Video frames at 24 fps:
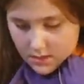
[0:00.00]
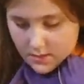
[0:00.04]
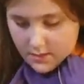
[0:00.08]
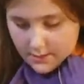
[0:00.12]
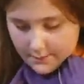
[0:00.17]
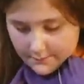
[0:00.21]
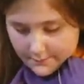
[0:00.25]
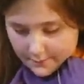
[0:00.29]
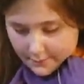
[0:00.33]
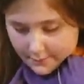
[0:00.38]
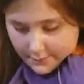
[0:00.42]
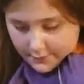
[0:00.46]

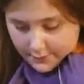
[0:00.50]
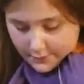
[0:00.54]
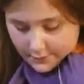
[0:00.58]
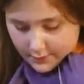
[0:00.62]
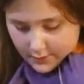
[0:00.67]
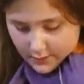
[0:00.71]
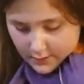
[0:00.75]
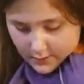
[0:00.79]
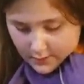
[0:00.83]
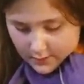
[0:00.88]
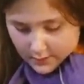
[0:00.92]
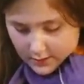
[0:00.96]
The first
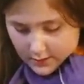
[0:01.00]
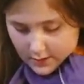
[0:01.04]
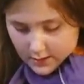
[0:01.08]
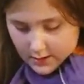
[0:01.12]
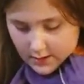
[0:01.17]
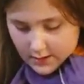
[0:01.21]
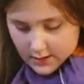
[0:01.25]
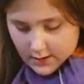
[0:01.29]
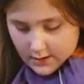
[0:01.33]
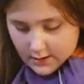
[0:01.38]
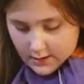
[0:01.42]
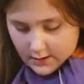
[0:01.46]
thing
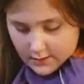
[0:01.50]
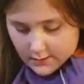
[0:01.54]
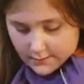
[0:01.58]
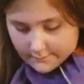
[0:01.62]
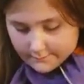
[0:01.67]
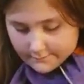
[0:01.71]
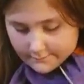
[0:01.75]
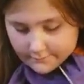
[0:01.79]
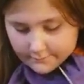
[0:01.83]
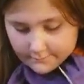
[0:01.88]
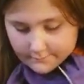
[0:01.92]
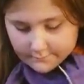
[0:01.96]
that I
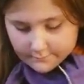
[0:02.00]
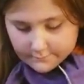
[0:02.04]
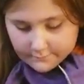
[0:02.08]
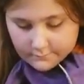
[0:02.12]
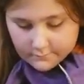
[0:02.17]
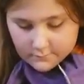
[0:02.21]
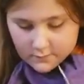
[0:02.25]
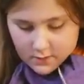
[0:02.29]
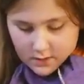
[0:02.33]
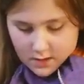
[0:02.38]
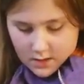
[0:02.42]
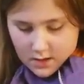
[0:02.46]
have
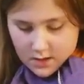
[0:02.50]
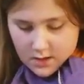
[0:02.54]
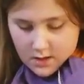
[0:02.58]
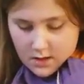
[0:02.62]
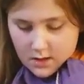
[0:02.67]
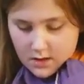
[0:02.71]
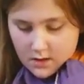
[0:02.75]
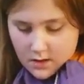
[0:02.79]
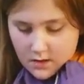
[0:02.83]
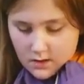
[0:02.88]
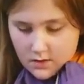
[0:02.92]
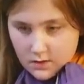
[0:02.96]

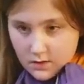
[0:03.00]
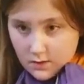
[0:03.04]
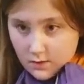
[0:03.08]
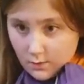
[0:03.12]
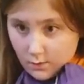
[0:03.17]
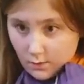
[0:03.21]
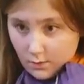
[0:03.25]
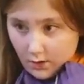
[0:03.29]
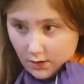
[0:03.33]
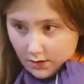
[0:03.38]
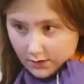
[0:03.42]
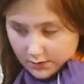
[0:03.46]
is
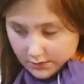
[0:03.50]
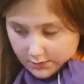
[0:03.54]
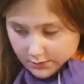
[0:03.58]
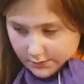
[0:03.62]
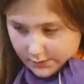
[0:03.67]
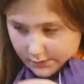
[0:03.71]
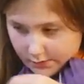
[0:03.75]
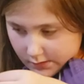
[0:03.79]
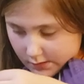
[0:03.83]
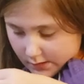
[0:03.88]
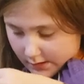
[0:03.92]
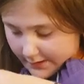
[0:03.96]
waters.
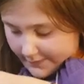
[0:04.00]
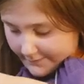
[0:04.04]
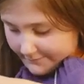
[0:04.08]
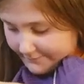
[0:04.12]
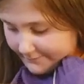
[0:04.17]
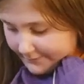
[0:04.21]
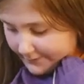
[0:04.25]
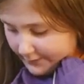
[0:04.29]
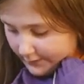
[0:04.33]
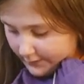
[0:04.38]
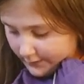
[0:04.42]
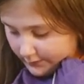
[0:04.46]
I have
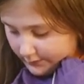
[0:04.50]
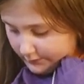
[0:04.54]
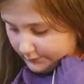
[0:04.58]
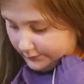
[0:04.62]
six